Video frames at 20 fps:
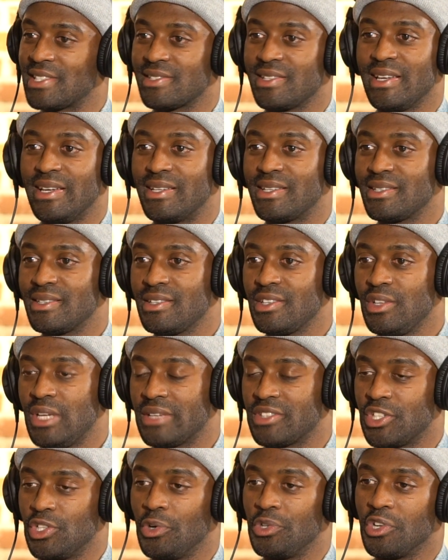extent.
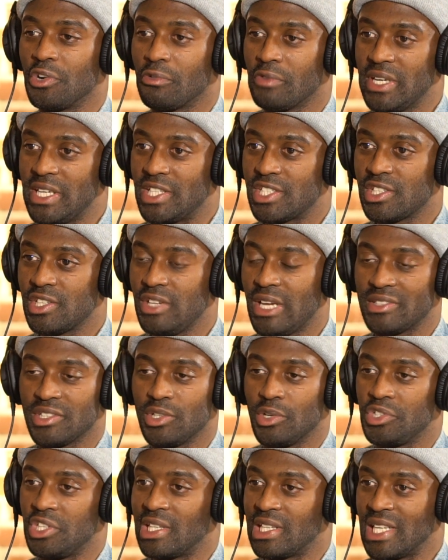You have to know your reach.
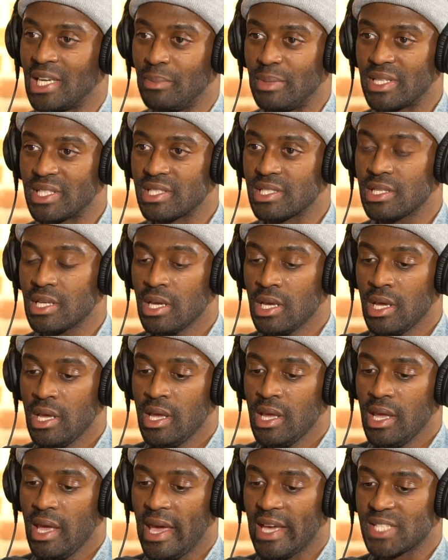You have to know your limits,
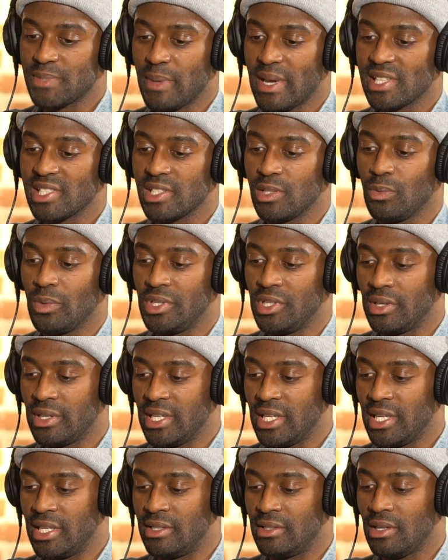especially
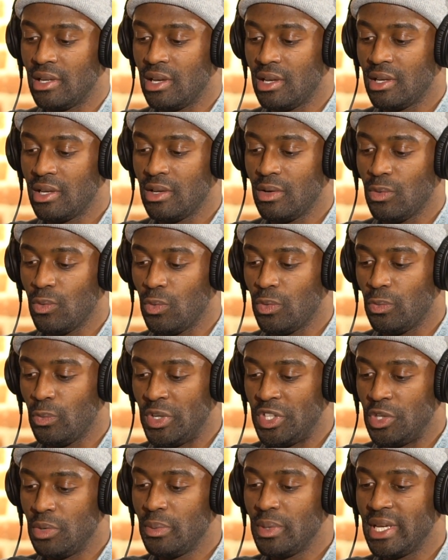when you
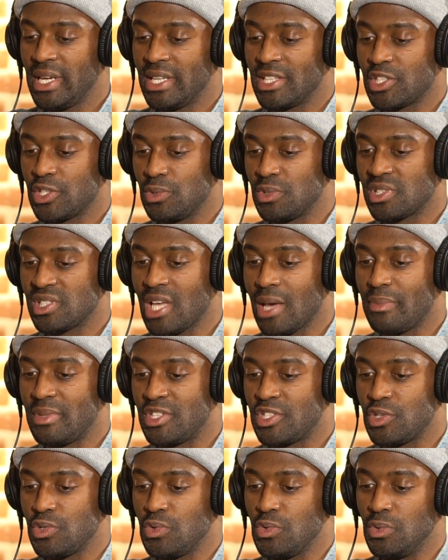begin to
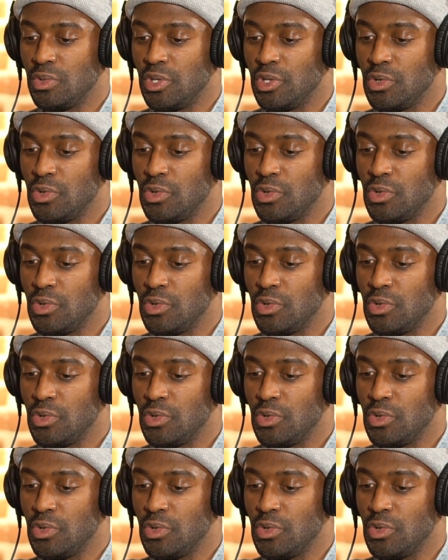step into